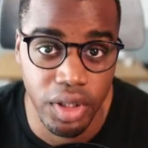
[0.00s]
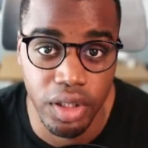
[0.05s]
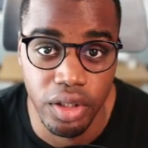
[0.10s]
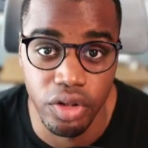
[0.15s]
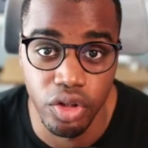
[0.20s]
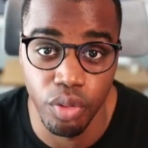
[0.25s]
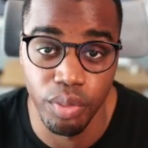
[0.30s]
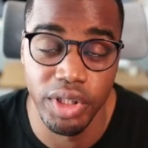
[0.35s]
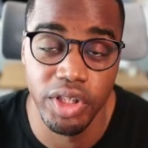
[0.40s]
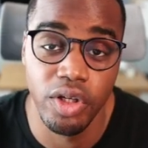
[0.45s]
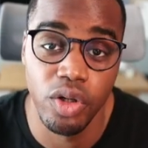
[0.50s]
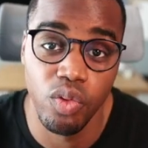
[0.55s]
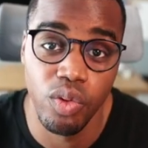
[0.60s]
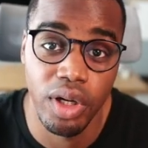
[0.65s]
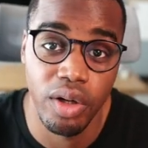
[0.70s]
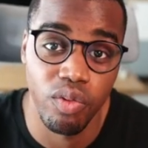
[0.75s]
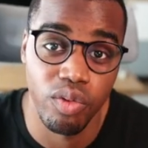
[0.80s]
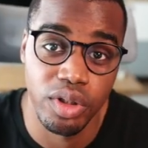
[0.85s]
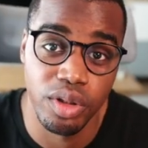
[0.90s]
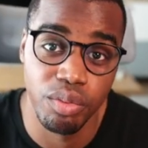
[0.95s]
The
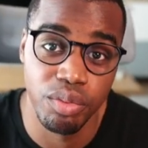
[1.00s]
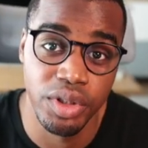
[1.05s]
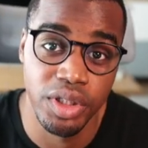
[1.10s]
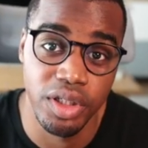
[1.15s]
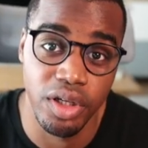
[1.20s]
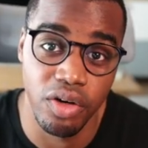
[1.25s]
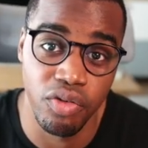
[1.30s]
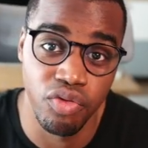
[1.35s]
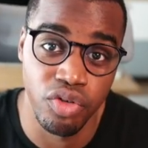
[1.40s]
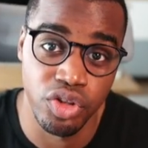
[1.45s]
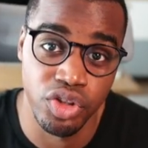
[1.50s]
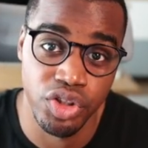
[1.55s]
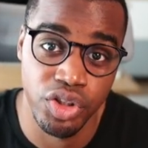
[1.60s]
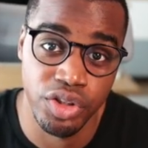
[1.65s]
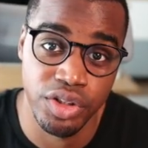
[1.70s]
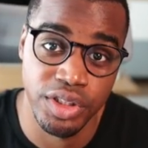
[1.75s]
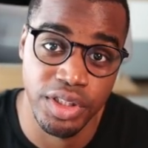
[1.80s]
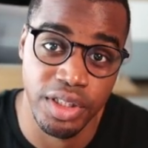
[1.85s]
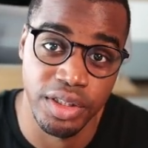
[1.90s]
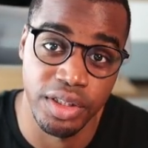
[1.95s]
middleware will be a function
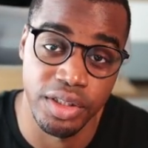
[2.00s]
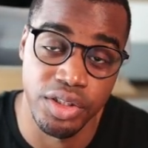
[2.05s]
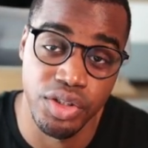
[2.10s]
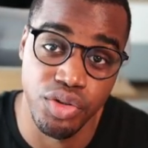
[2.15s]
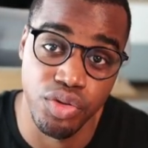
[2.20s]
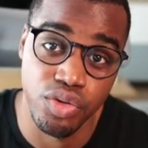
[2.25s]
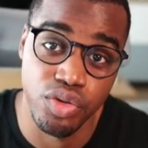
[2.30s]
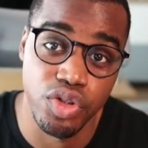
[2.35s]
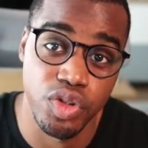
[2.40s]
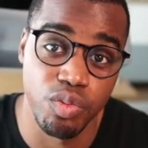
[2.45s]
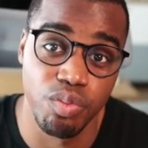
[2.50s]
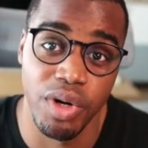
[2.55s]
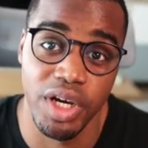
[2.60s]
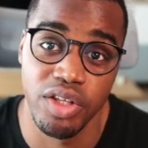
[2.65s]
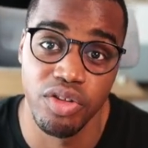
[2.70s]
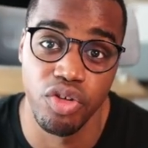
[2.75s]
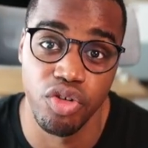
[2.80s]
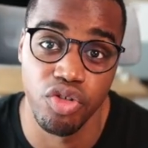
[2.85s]
that is used by the